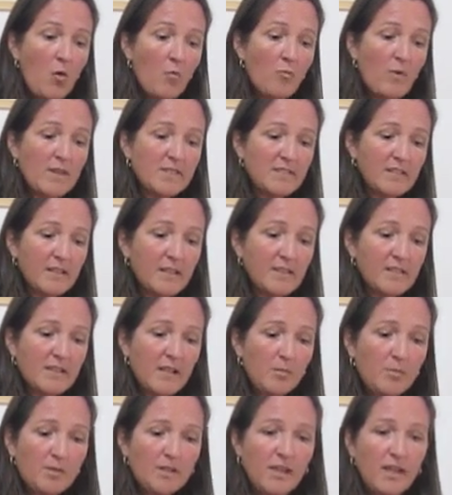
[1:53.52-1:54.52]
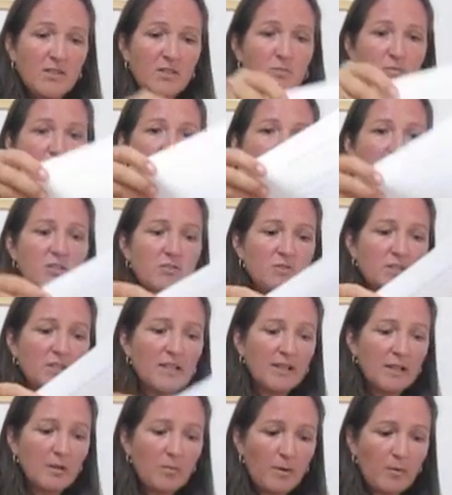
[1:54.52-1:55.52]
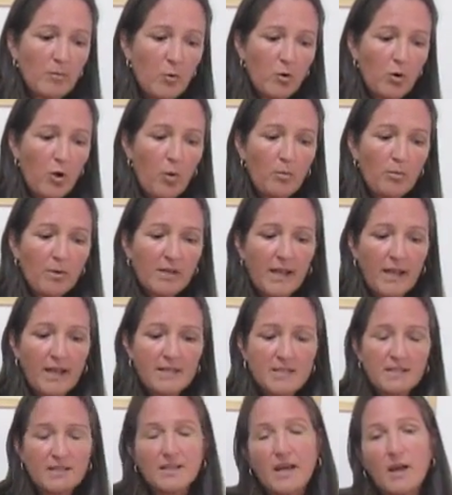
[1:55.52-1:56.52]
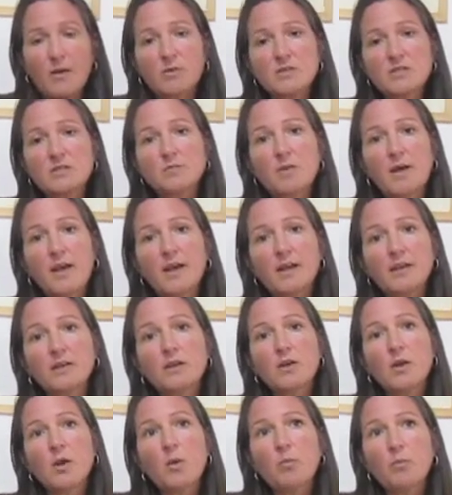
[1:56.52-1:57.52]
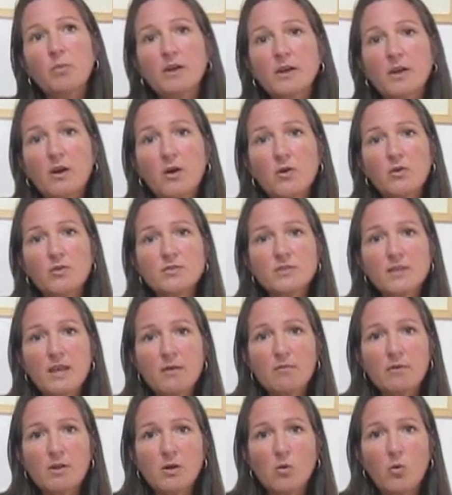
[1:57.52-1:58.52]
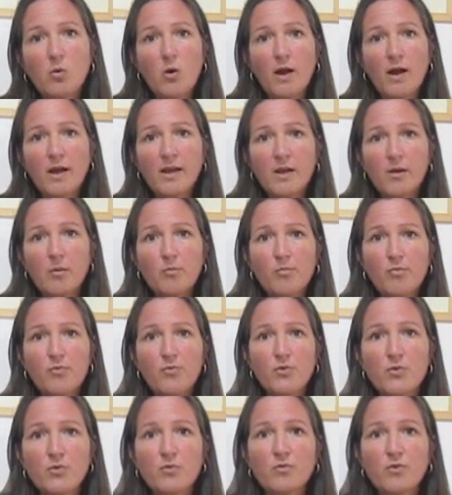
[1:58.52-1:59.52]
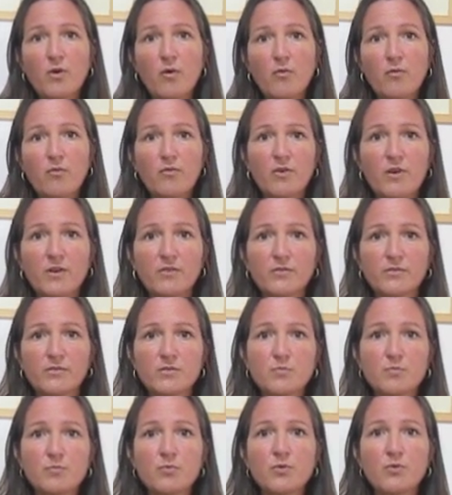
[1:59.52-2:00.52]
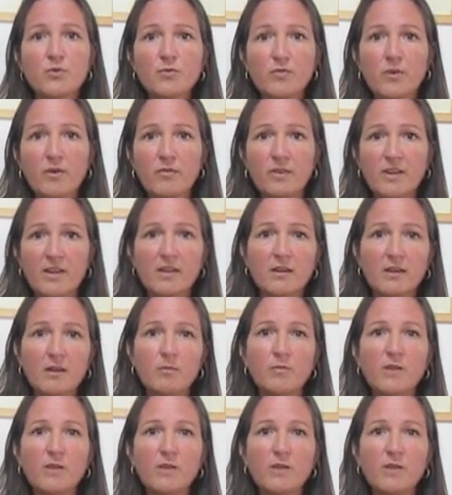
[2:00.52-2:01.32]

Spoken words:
Residency application procedure is a little bit more complicated now in Spain because they require proof of funds, proof of income.